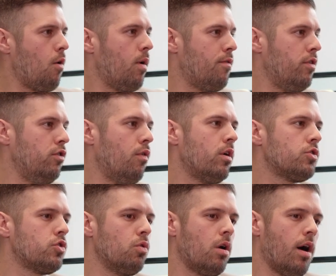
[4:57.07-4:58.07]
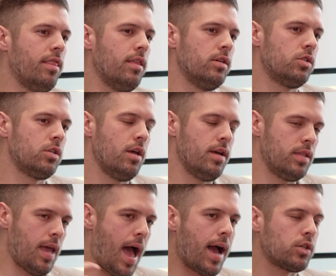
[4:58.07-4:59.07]
However, you've also got this
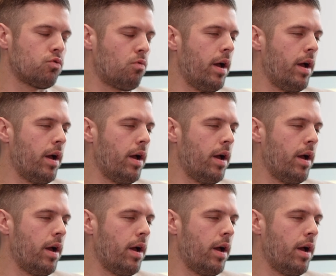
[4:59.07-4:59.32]
tax